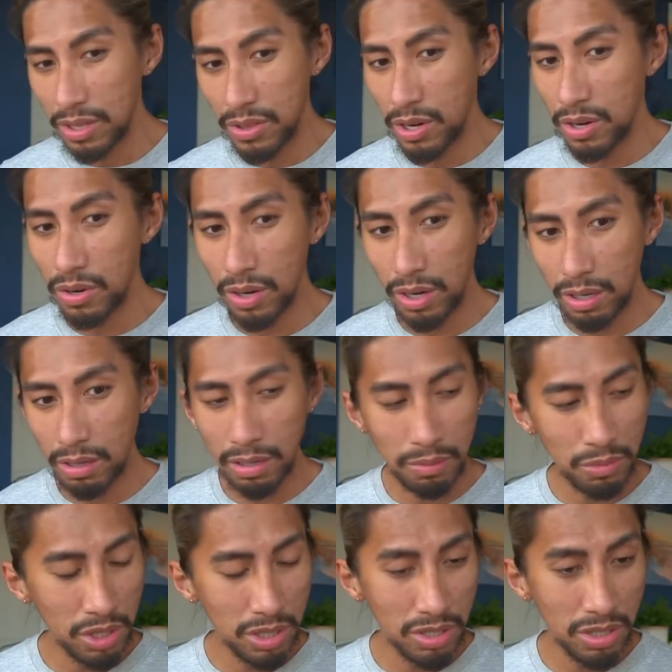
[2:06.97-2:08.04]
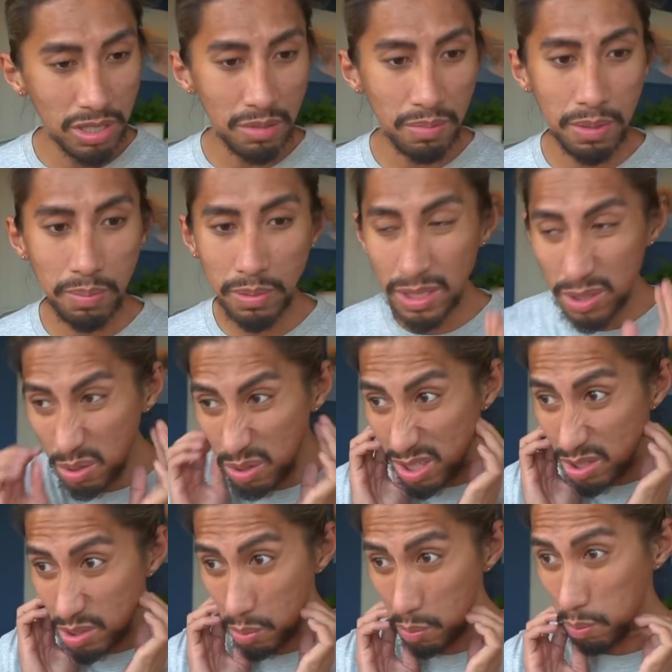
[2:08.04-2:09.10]
There, um, there are certain people that you
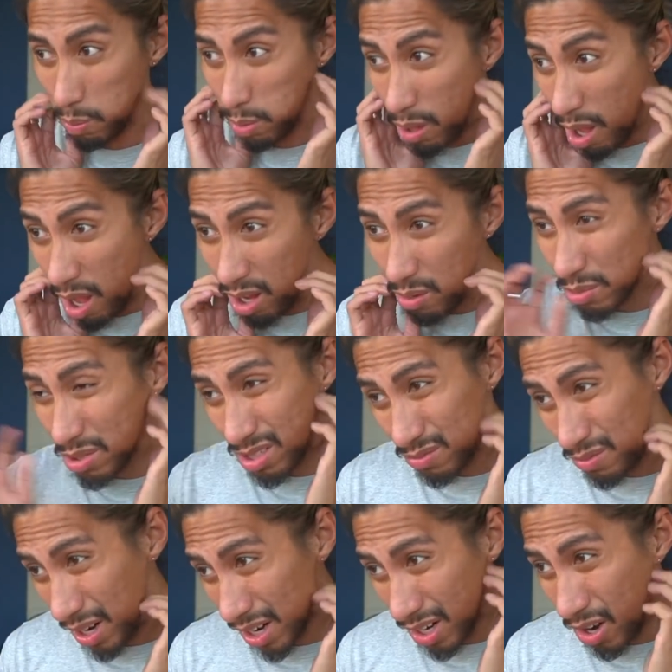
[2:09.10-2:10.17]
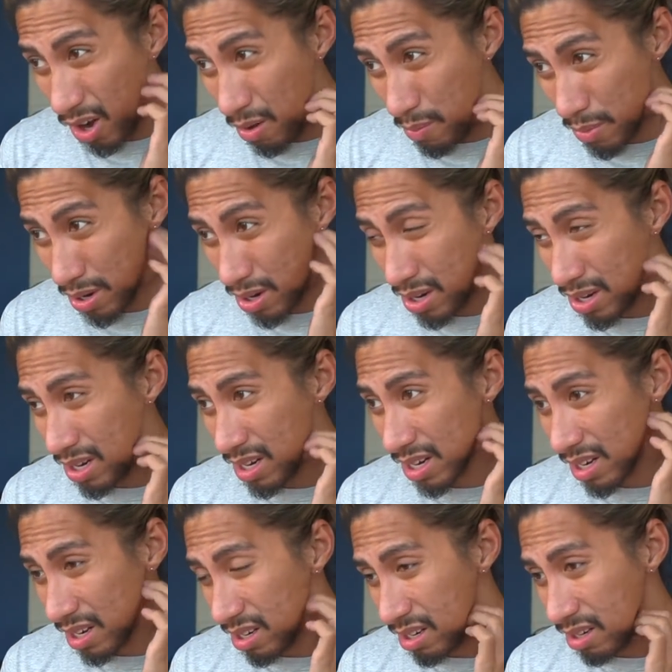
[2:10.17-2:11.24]
need to block, which is very common.
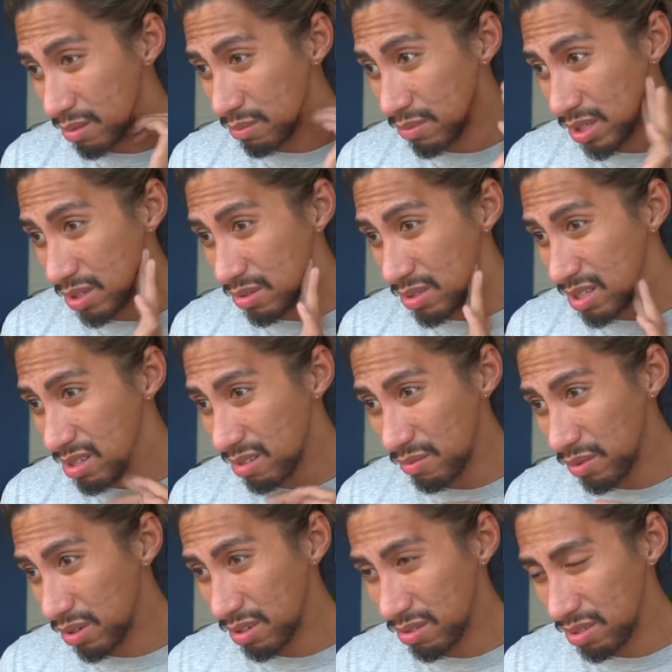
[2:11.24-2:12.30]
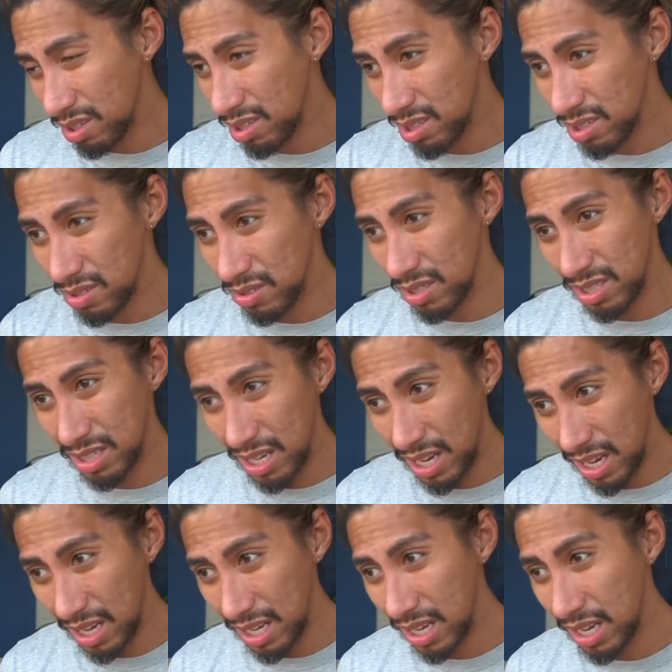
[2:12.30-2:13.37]
Um, you know, it's like for readers to
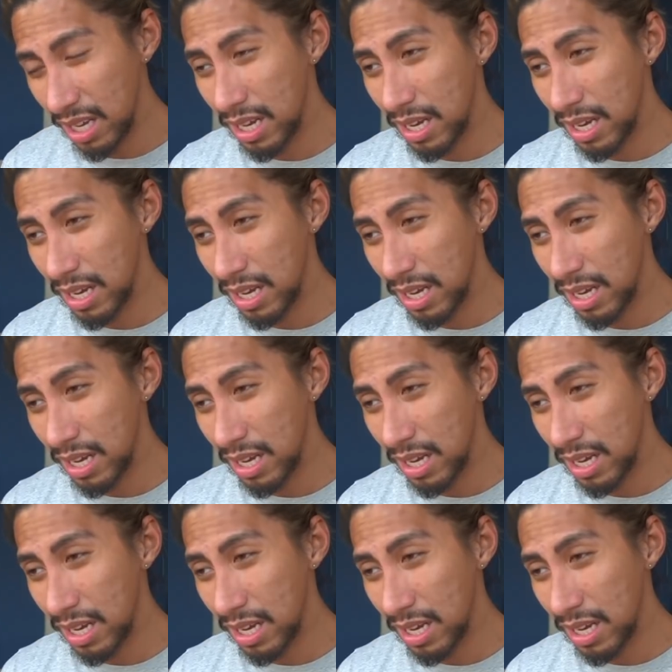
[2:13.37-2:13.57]
say.